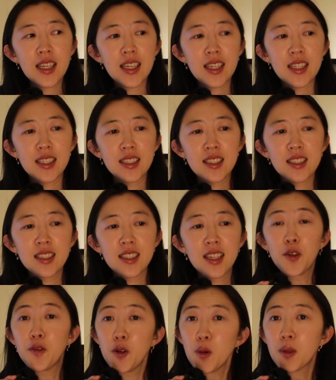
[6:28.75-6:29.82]
and
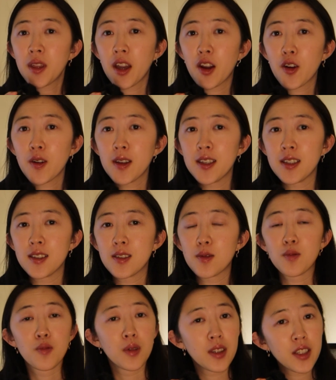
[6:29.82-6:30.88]
the food there is
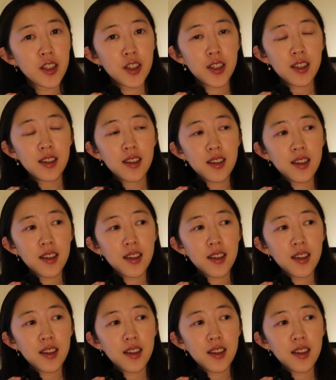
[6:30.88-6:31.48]
really good.